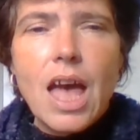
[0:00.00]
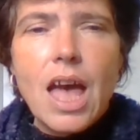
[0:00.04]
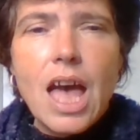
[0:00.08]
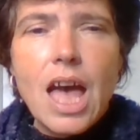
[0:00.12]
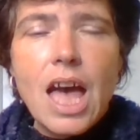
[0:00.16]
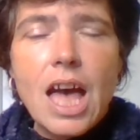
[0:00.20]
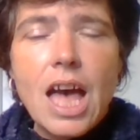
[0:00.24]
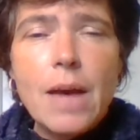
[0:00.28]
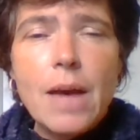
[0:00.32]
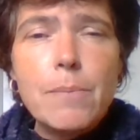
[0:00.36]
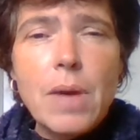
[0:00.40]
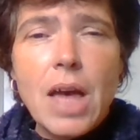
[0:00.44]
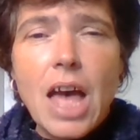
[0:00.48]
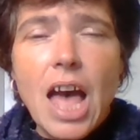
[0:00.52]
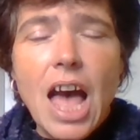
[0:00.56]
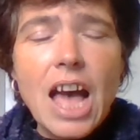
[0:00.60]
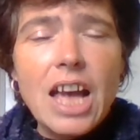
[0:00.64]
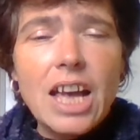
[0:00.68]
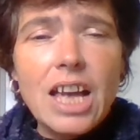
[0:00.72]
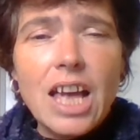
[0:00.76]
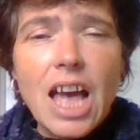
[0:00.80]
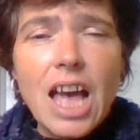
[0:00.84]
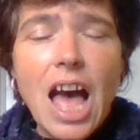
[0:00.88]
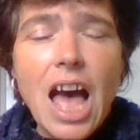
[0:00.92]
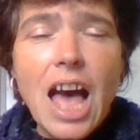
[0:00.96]

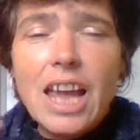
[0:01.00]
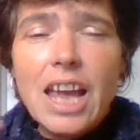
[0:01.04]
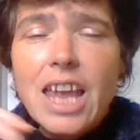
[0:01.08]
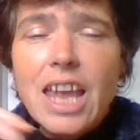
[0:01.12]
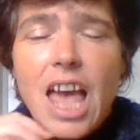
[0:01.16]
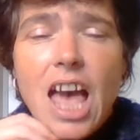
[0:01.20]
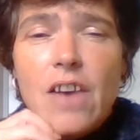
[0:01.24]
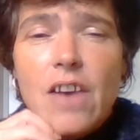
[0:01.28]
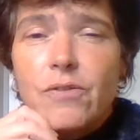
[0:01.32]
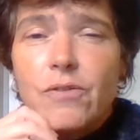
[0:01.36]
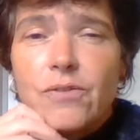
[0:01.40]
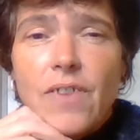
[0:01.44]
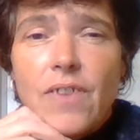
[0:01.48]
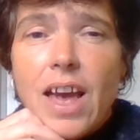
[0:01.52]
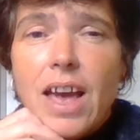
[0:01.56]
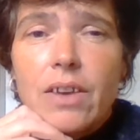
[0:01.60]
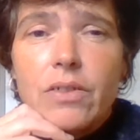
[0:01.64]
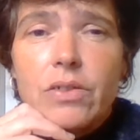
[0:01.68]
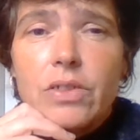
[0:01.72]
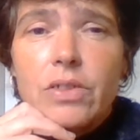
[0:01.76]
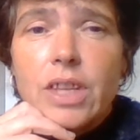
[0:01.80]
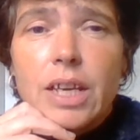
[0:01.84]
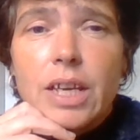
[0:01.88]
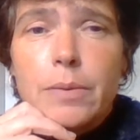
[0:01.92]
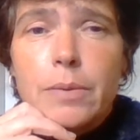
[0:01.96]
I have
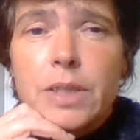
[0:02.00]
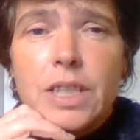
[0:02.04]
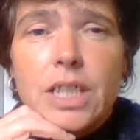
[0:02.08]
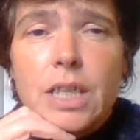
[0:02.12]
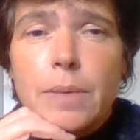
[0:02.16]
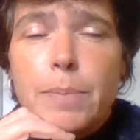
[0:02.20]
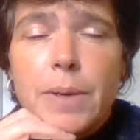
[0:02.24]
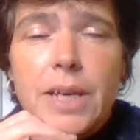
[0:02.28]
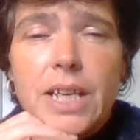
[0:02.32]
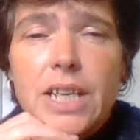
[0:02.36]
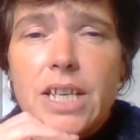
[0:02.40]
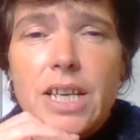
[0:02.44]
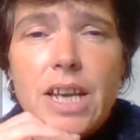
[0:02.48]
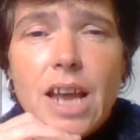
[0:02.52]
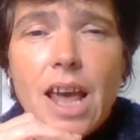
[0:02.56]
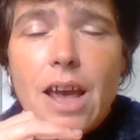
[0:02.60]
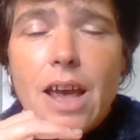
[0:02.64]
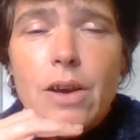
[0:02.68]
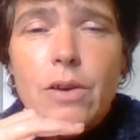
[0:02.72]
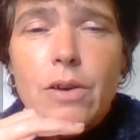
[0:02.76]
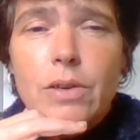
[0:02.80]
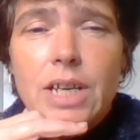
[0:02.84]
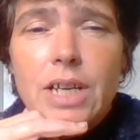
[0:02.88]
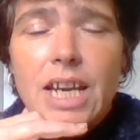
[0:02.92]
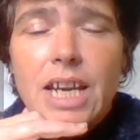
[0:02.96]
found there to be
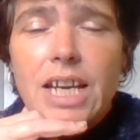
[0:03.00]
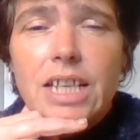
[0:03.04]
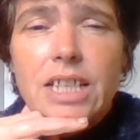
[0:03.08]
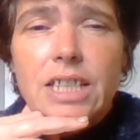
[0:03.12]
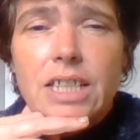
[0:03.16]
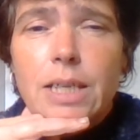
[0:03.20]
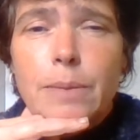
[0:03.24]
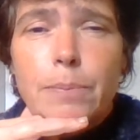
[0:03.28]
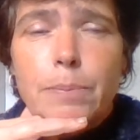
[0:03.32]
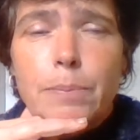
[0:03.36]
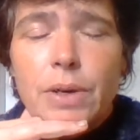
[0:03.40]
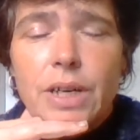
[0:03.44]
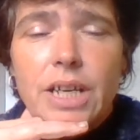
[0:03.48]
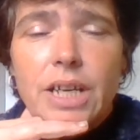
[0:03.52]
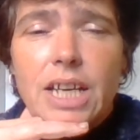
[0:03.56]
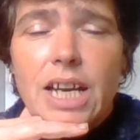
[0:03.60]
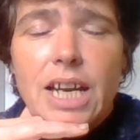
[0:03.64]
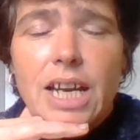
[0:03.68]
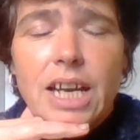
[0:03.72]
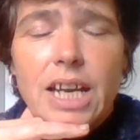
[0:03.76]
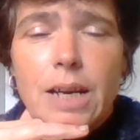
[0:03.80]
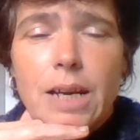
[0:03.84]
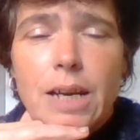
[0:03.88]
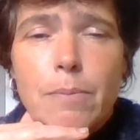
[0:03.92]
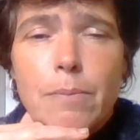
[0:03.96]
no need to
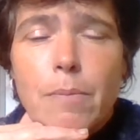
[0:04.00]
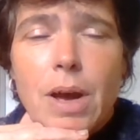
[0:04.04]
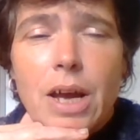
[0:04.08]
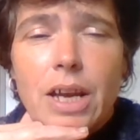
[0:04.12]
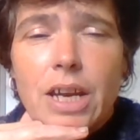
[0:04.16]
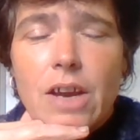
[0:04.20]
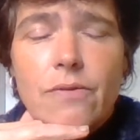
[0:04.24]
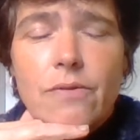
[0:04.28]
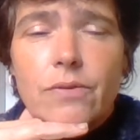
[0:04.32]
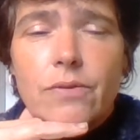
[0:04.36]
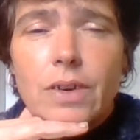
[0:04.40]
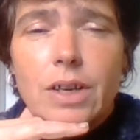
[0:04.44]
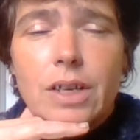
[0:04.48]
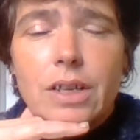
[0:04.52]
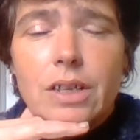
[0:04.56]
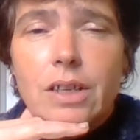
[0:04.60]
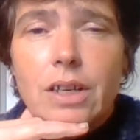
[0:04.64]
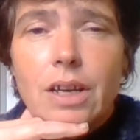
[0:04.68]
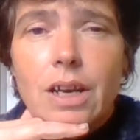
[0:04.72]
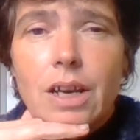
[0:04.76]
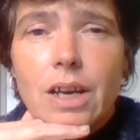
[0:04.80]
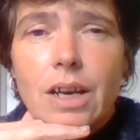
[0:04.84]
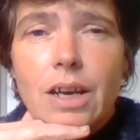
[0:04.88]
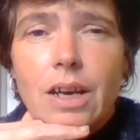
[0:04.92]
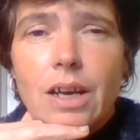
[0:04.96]
preheat my
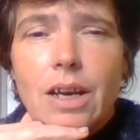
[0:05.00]
oven.